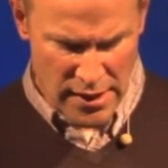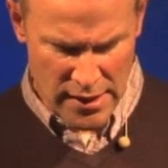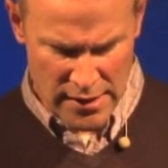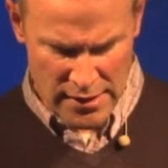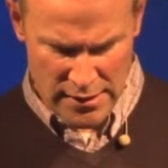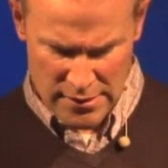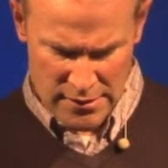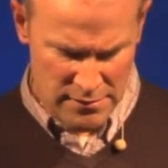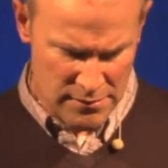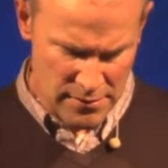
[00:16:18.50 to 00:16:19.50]

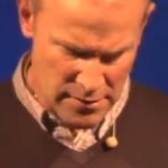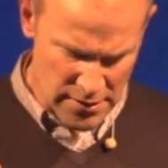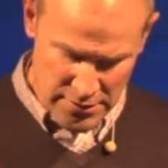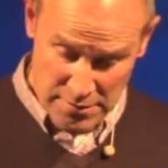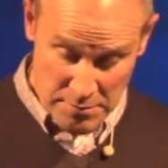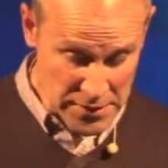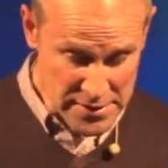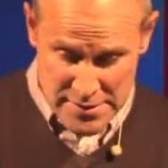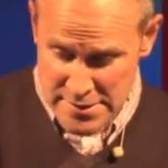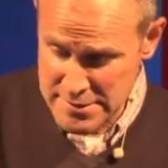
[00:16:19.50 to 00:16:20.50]

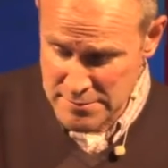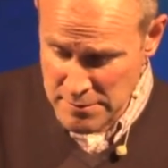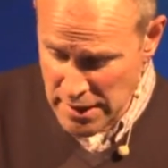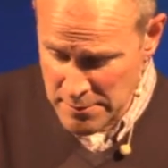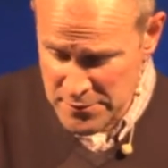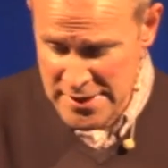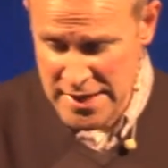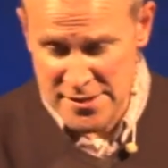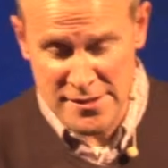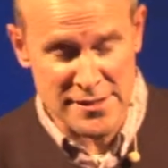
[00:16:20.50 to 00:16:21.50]

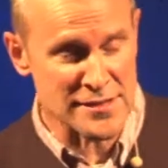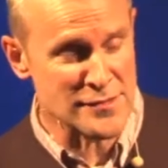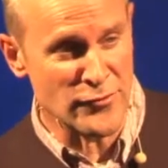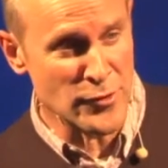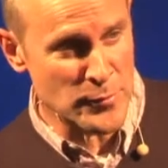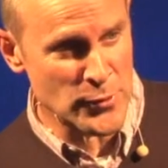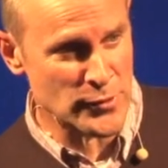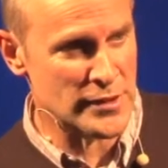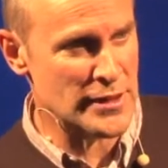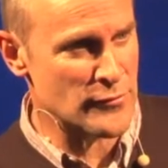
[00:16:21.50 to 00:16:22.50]
Dads and Sons Football,
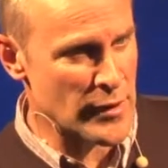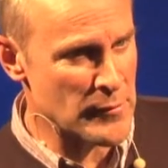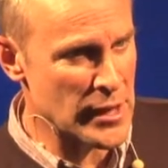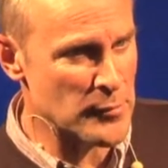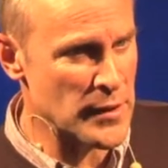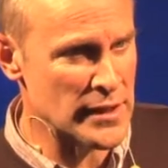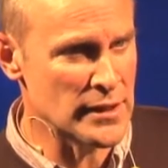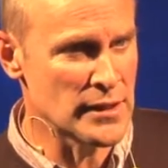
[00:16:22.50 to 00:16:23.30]
kind of helping